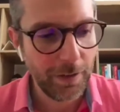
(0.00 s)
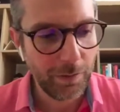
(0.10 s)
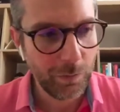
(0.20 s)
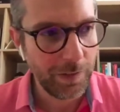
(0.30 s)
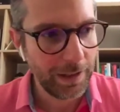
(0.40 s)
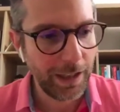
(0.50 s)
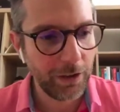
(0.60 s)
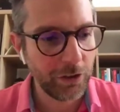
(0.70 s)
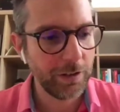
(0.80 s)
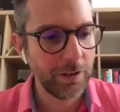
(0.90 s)

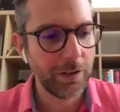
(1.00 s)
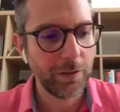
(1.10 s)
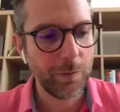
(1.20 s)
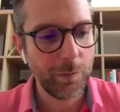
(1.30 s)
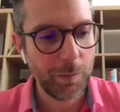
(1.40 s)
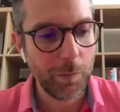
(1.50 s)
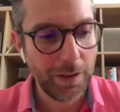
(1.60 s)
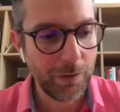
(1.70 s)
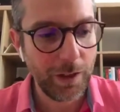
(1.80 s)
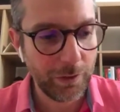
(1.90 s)
delegation
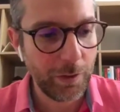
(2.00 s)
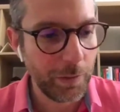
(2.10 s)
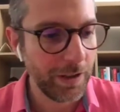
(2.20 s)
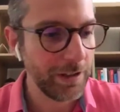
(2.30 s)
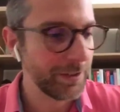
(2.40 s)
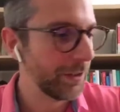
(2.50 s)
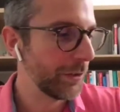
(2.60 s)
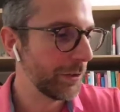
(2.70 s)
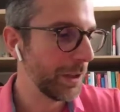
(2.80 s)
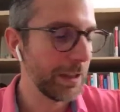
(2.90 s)
means, yes, somebody else is
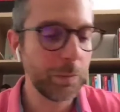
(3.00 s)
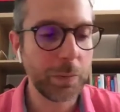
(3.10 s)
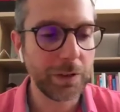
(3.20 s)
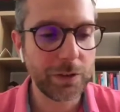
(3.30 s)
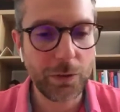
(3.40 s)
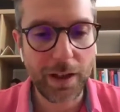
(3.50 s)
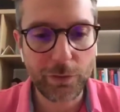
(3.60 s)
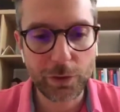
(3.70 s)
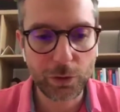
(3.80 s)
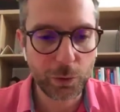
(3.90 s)
doing it, but you
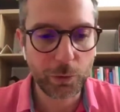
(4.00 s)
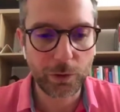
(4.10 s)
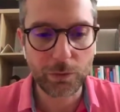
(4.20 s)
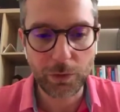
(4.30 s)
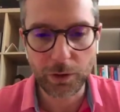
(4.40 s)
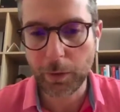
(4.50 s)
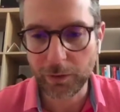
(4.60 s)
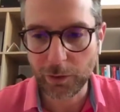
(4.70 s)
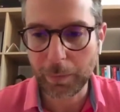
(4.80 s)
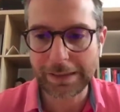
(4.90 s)
never lose the
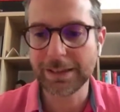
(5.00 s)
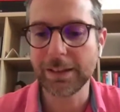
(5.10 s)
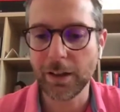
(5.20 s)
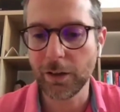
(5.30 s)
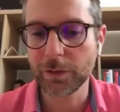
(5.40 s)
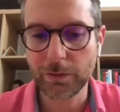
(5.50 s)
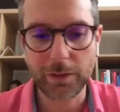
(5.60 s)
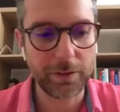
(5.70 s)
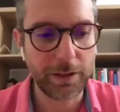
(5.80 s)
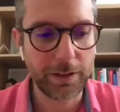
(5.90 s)
responsibility of the
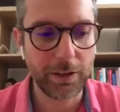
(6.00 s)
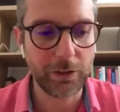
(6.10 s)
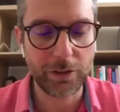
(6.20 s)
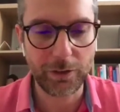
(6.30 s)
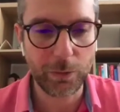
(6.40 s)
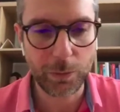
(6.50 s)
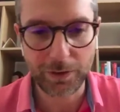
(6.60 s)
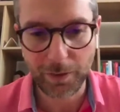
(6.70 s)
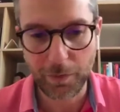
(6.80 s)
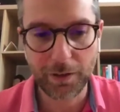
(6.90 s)
delegation. So when
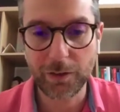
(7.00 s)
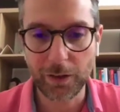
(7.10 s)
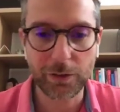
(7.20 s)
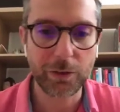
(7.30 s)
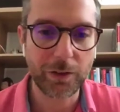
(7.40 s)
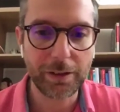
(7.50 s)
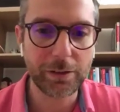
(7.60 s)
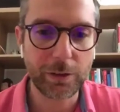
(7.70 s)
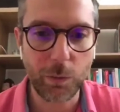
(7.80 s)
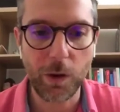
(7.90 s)
something's done, you're still
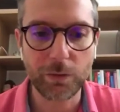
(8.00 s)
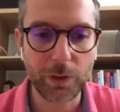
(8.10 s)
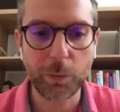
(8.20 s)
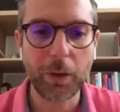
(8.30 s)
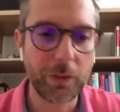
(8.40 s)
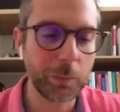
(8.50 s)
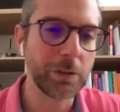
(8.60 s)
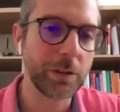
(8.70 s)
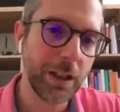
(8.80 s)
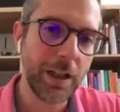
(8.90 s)
the one responsible
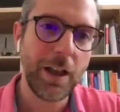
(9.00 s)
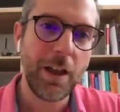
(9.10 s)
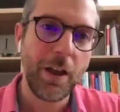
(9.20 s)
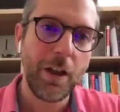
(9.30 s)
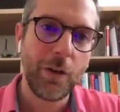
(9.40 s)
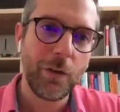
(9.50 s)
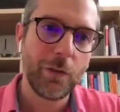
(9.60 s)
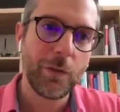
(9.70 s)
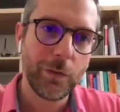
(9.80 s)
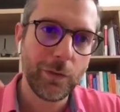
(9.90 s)

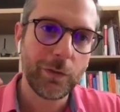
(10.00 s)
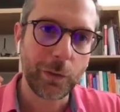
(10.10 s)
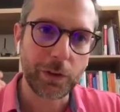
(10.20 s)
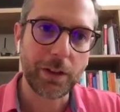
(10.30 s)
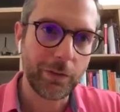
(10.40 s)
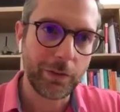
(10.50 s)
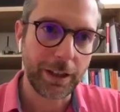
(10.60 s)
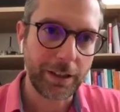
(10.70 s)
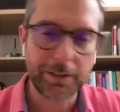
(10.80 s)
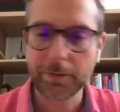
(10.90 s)
for delivering
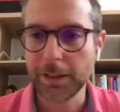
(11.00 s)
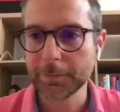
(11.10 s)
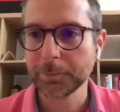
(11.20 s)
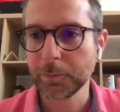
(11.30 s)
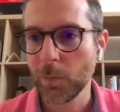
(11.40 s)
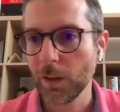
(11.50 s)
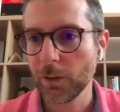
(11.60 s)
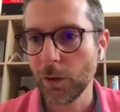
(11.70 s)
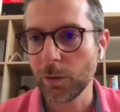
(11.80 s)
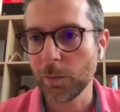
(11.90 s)
it, right? So,